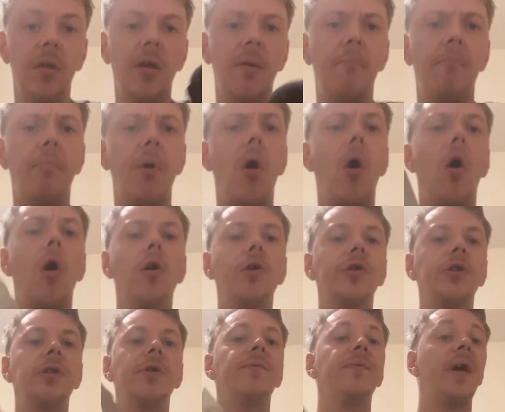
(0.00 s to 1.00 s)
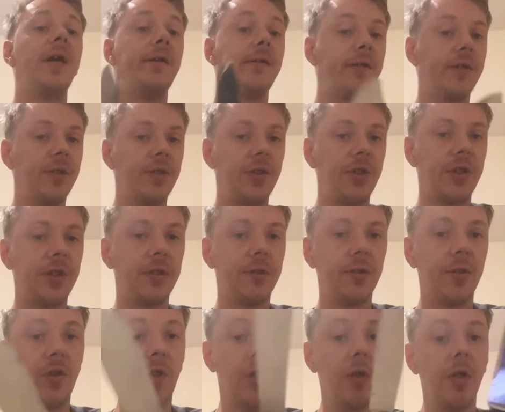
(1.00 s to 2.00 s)
posh events.
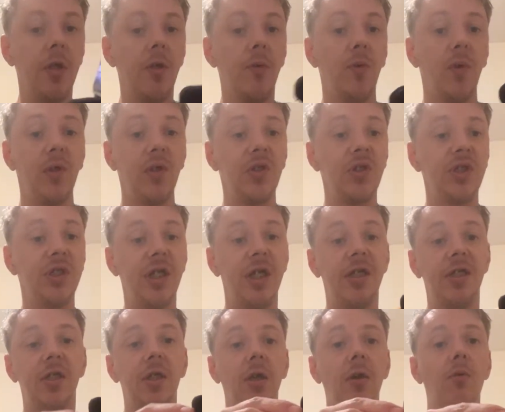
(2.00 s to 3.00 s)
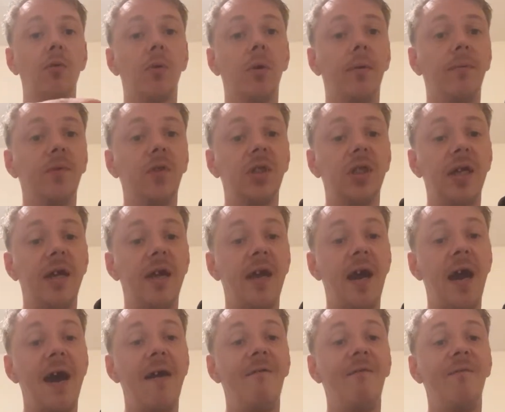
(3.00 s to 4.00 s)
So you would sit, you would obviously
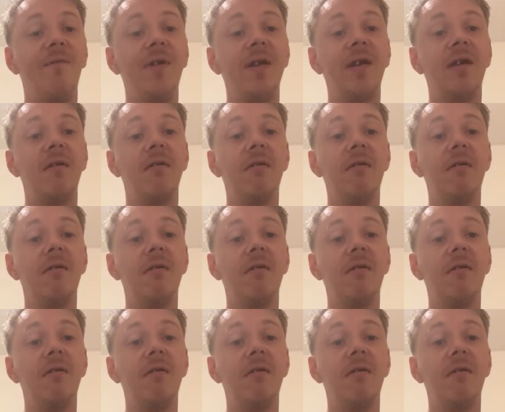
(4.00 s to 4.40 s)
have the